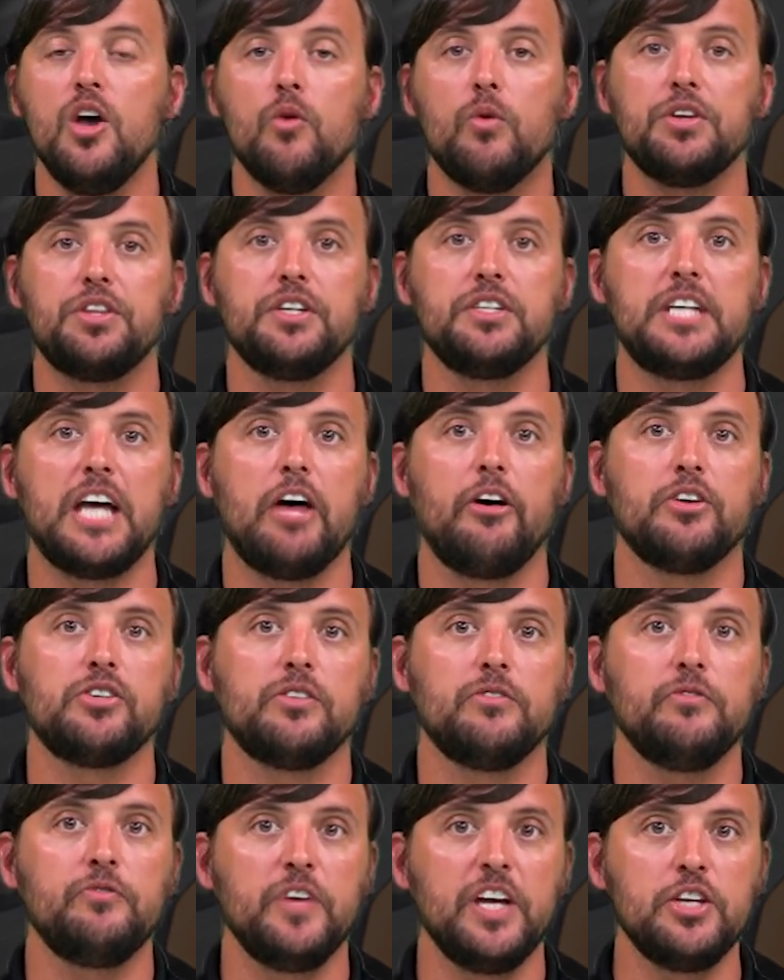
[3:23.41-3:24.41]
With
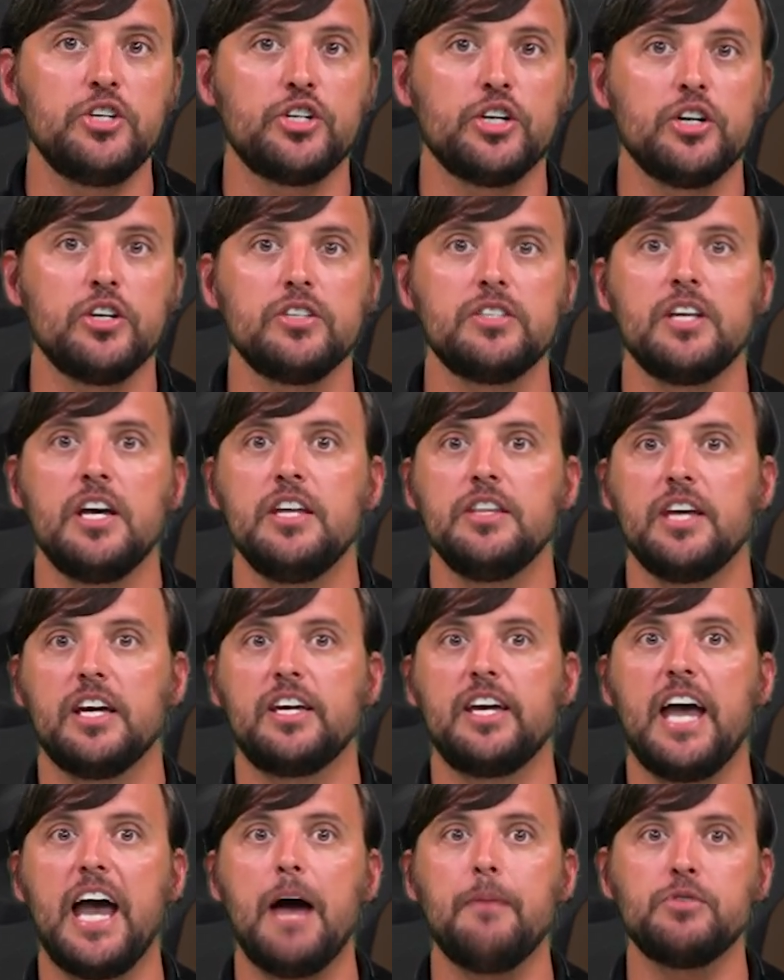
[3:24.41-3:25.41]
intelligent features that
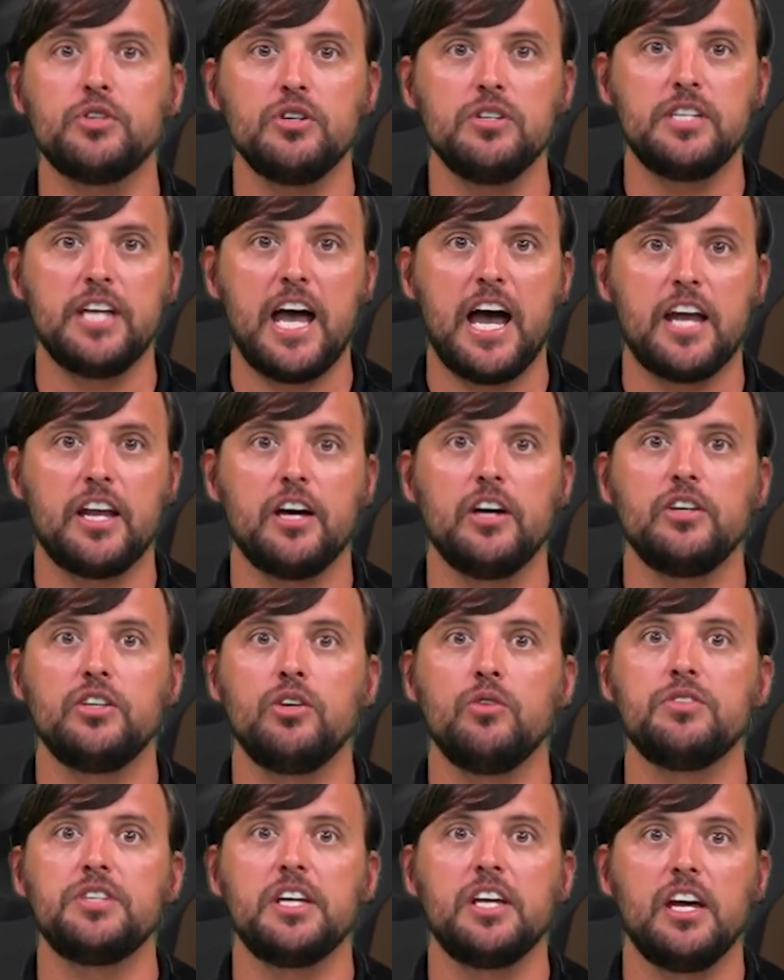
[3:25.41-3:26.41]
capture data
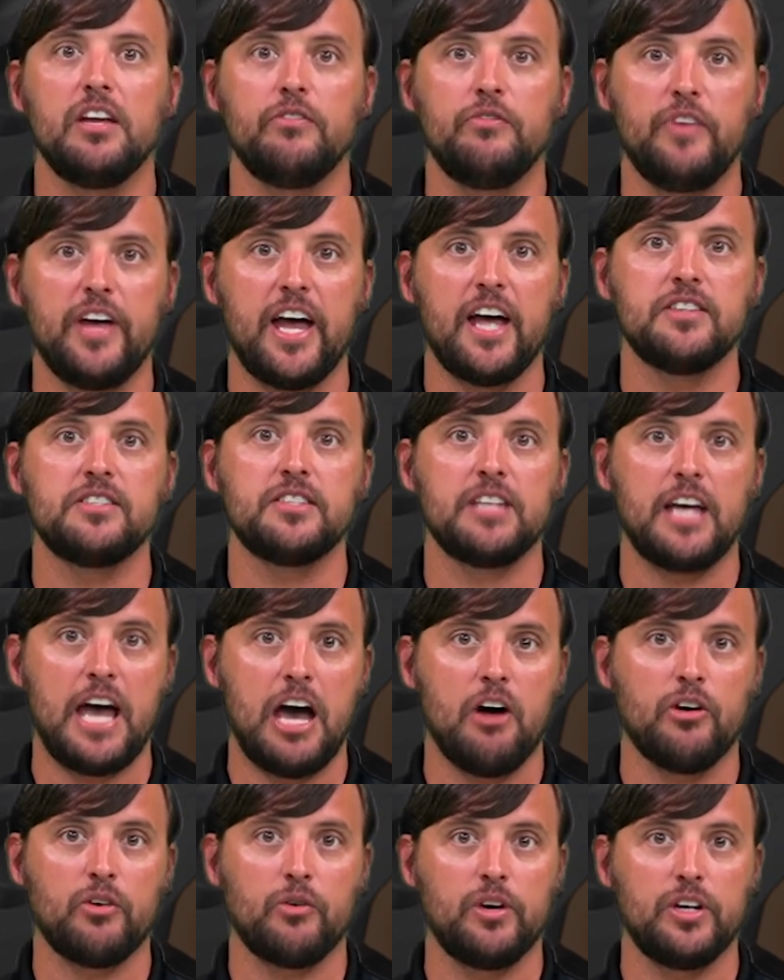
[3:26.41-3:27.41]
using advanced
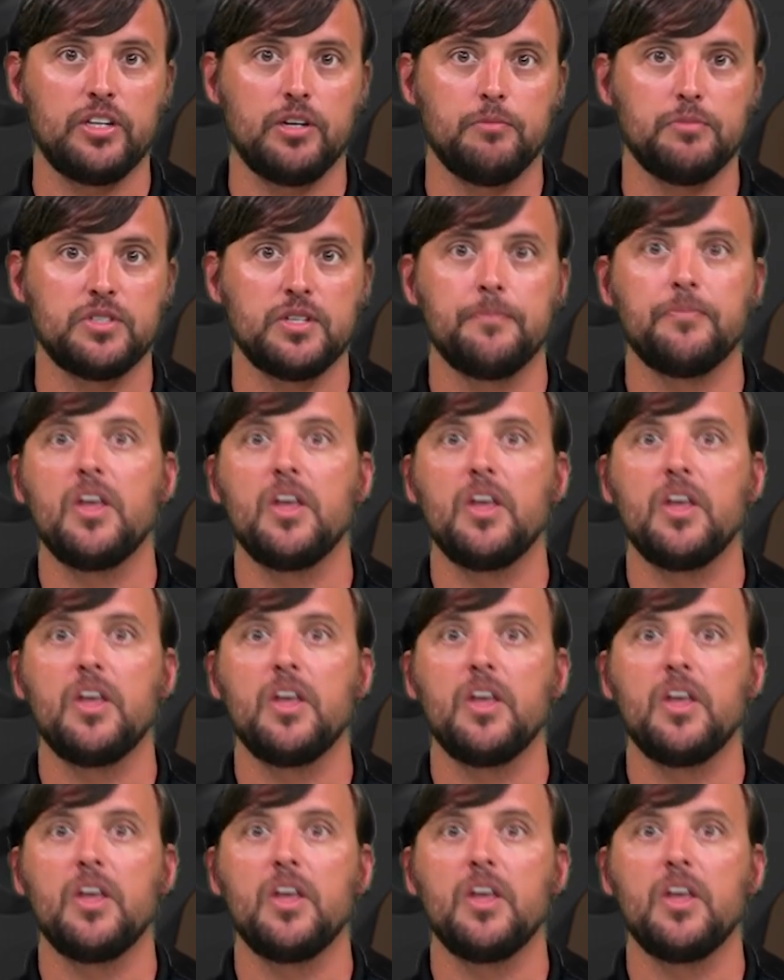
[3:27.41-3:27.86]
algorithms,